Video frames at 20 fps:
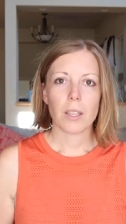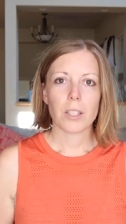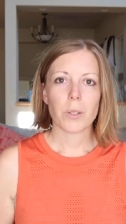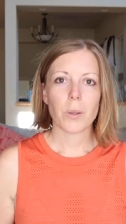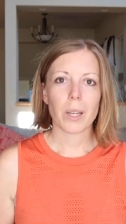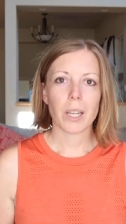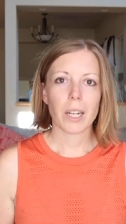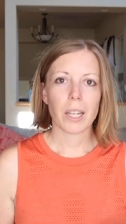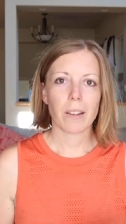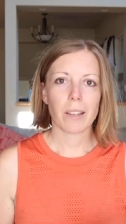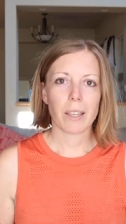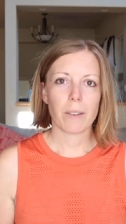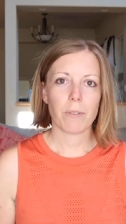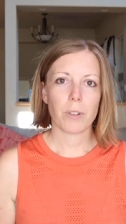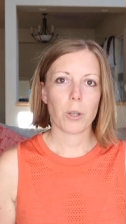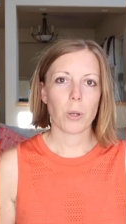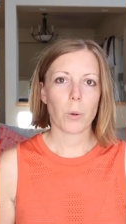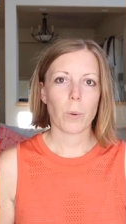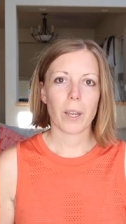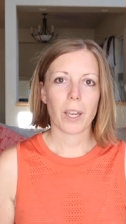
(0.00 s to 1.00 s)
So I'm going to give
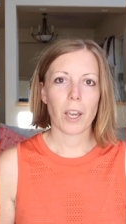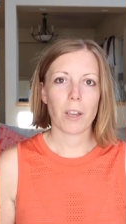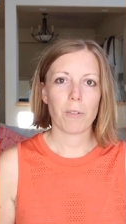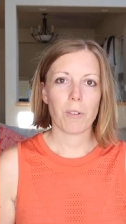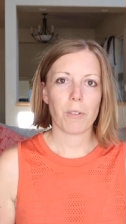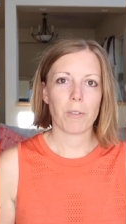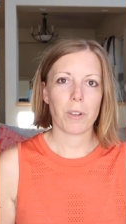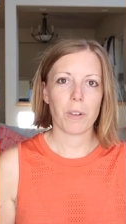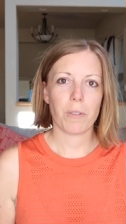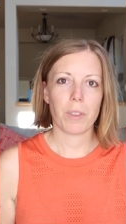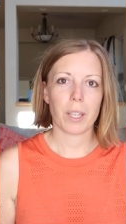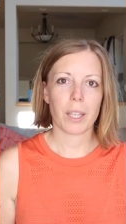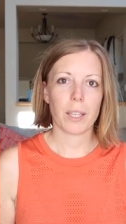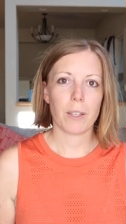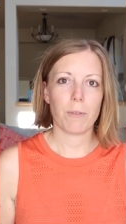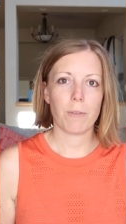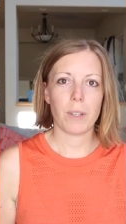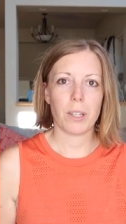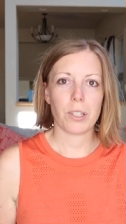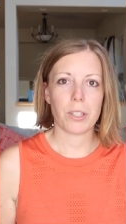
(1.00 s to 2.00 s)
you a quick overview of the
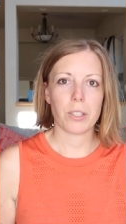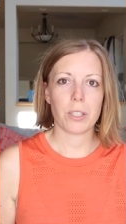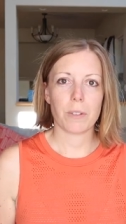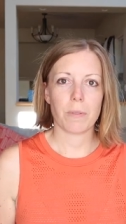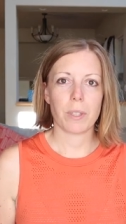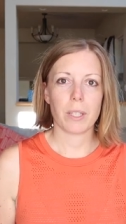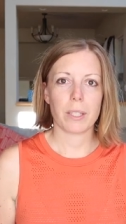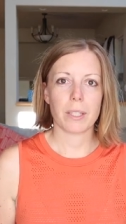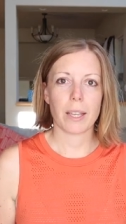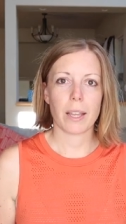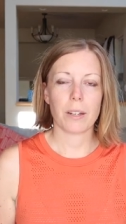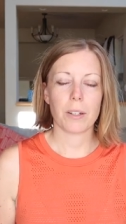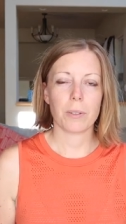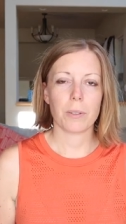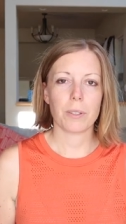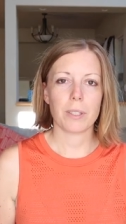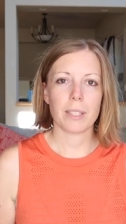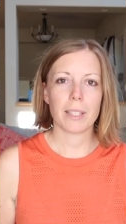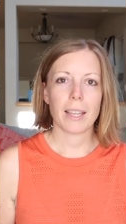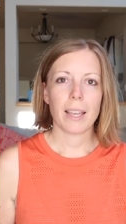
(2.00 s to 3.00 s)
key features of these
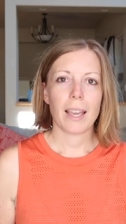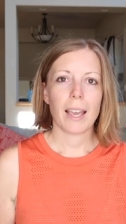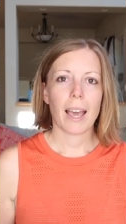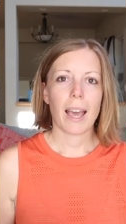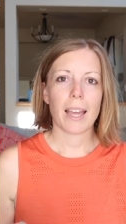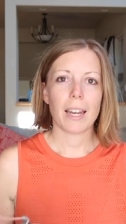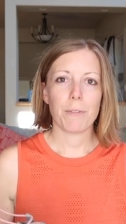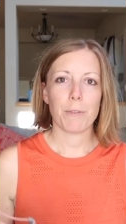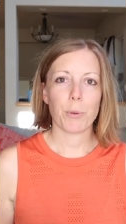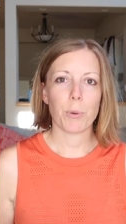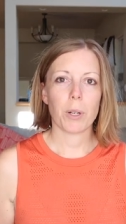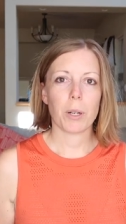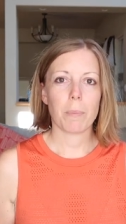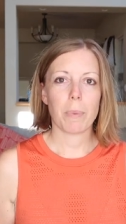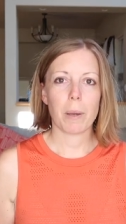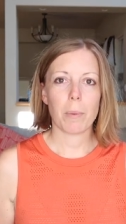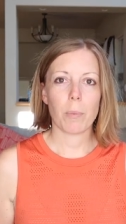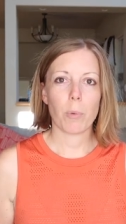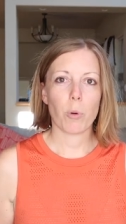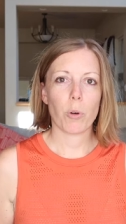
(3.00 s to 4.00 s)
sandals, and if you want a
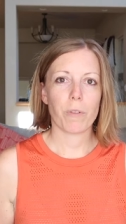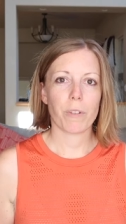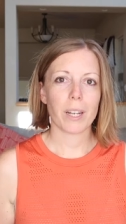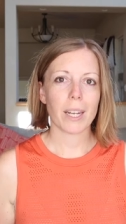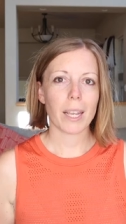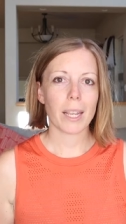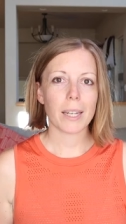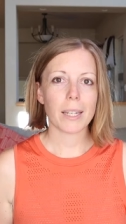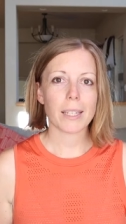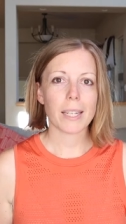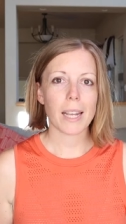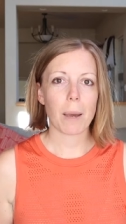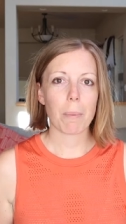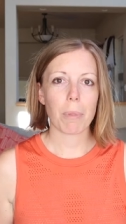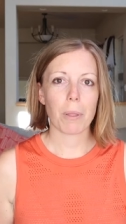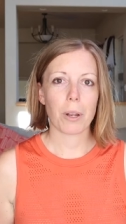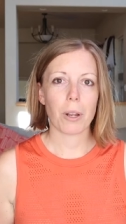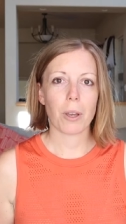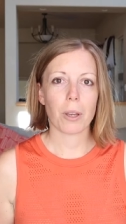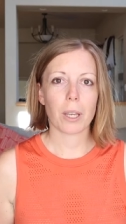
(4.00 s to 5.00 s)
bit more of an
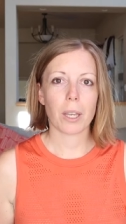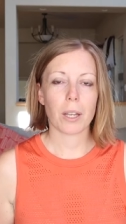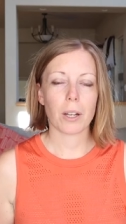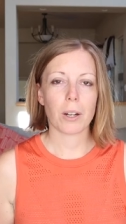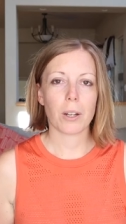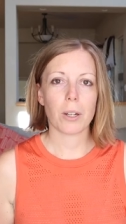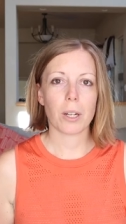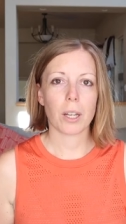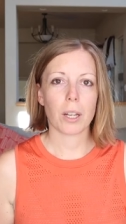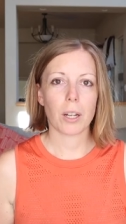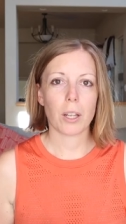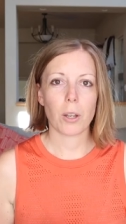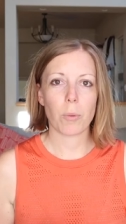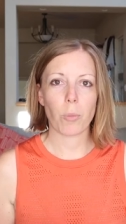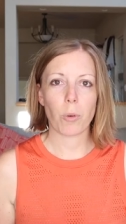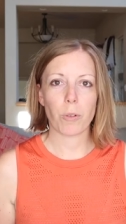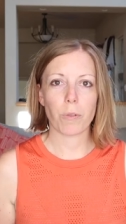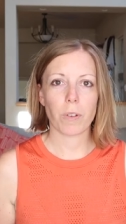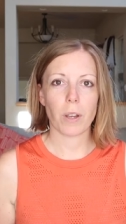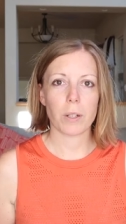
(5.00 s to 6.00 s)
in-depth look, including a load
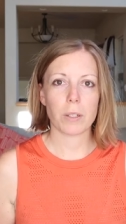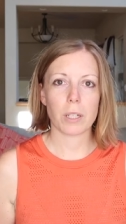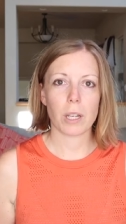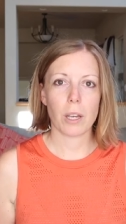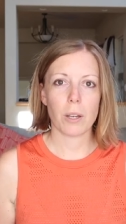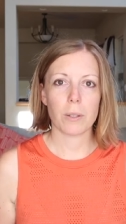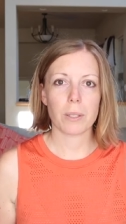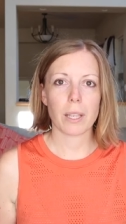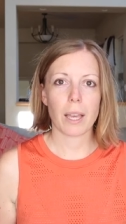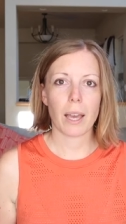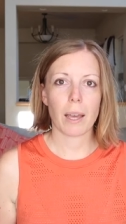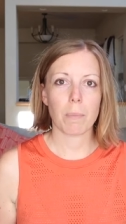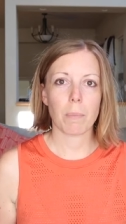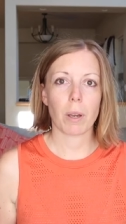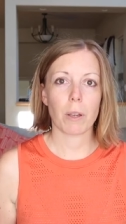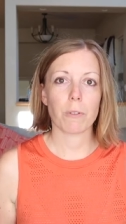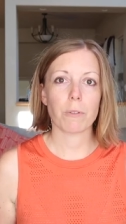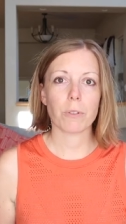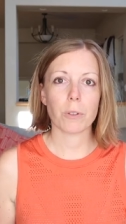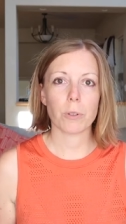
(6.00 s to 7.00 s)
more photos and
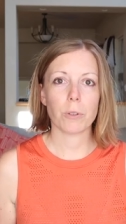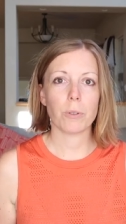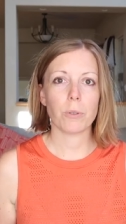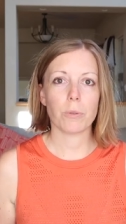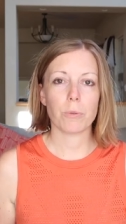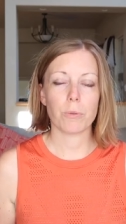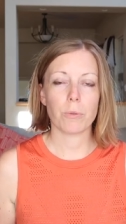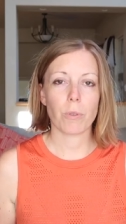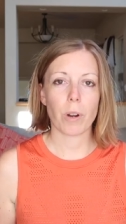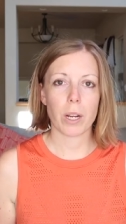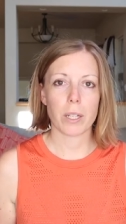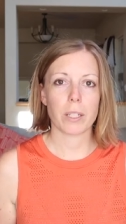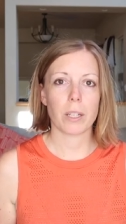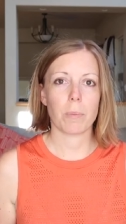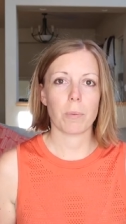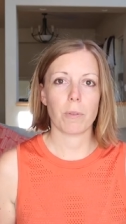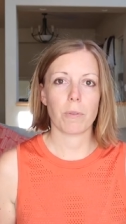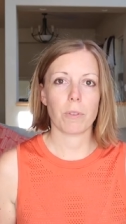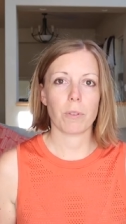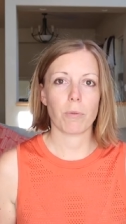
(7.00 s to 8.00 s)
my full
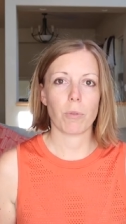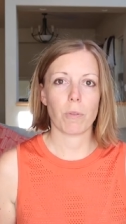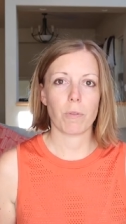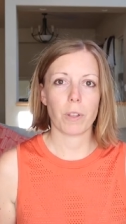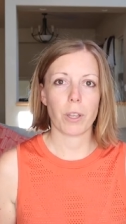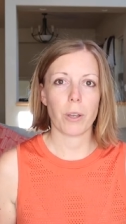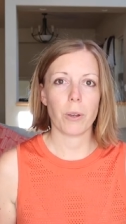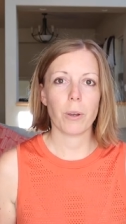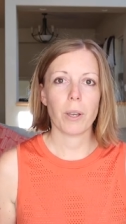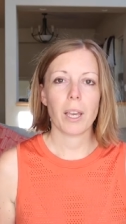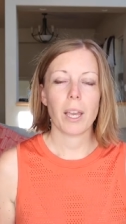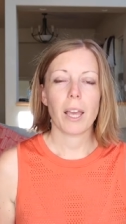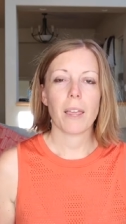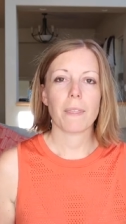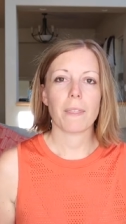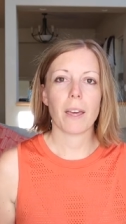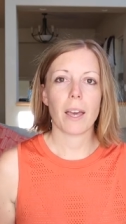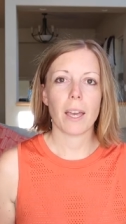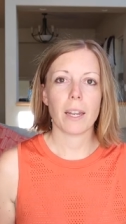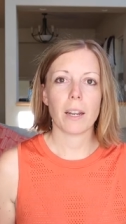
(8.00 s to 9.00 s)
write-up of the review,
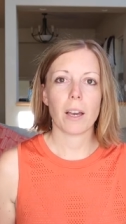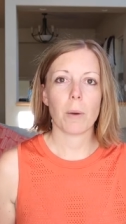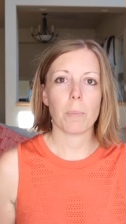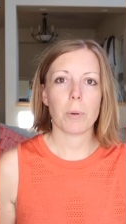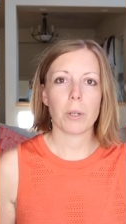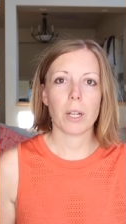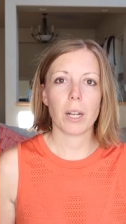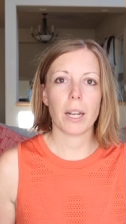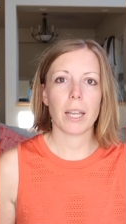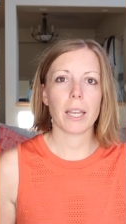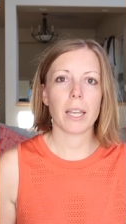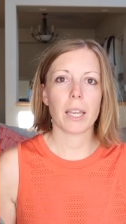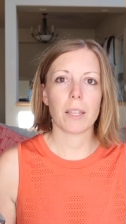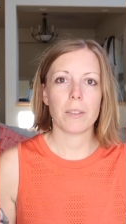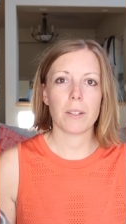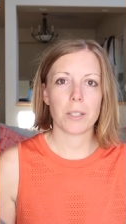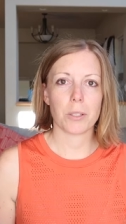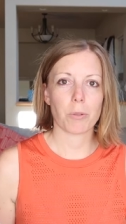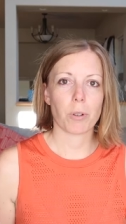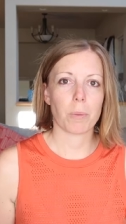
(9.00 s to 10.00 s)
then I'll put a link
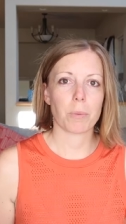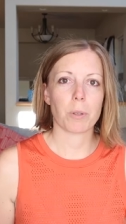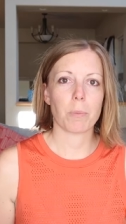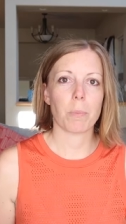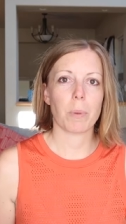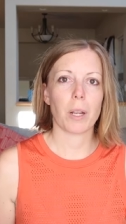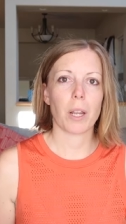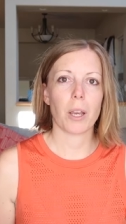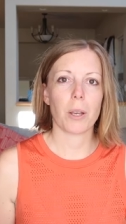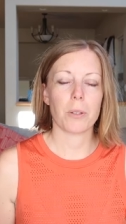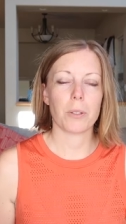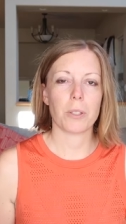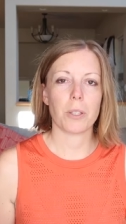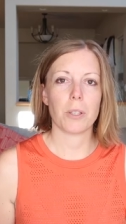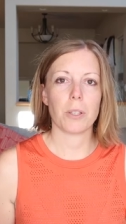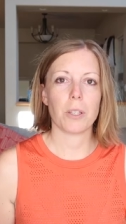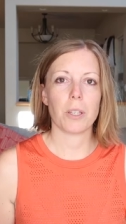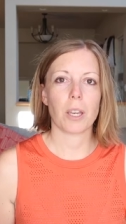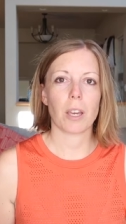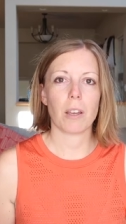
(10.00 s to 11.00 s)
in the description below so
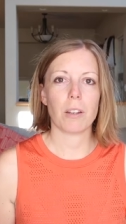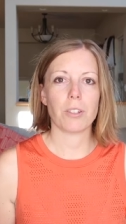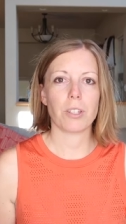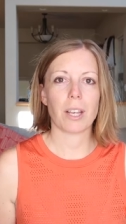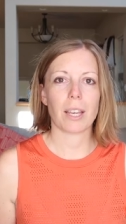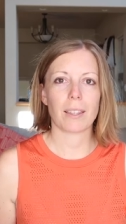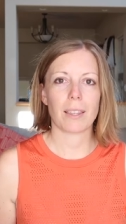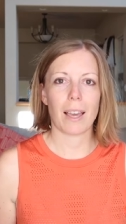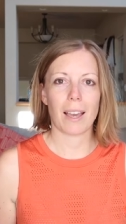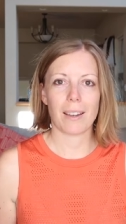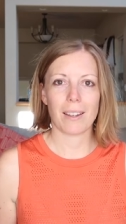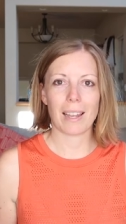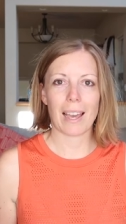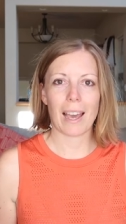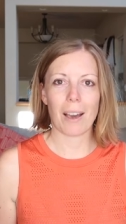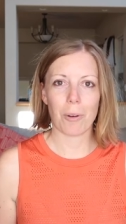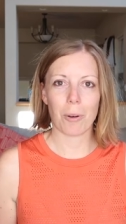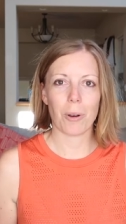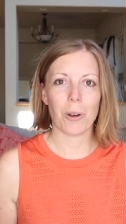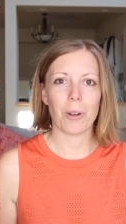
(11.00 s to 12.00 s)
you can go and check that
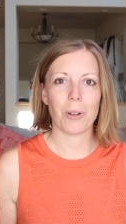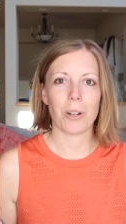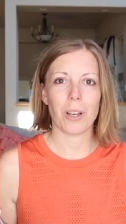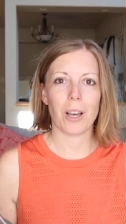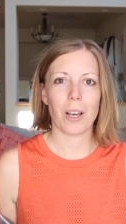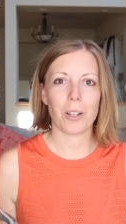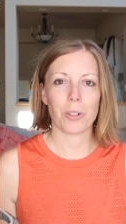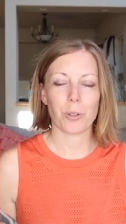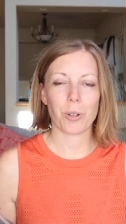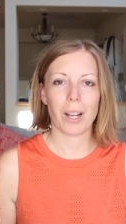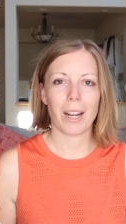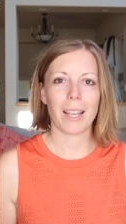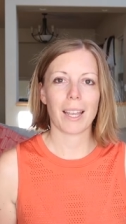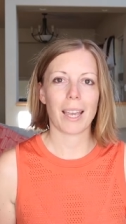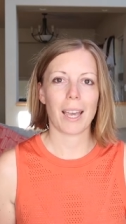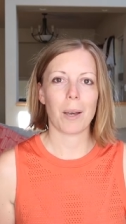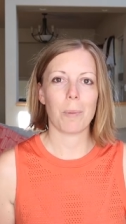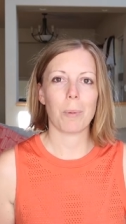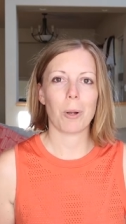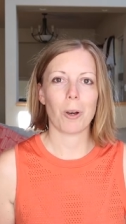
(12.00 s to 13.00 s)
out on our Trail and
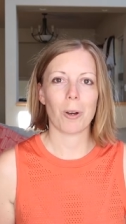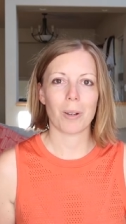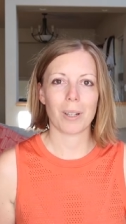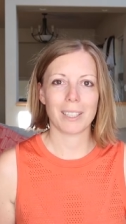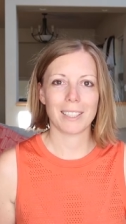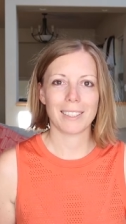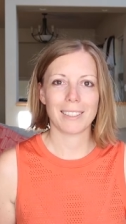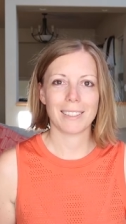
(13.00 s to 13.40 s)
Kale blog.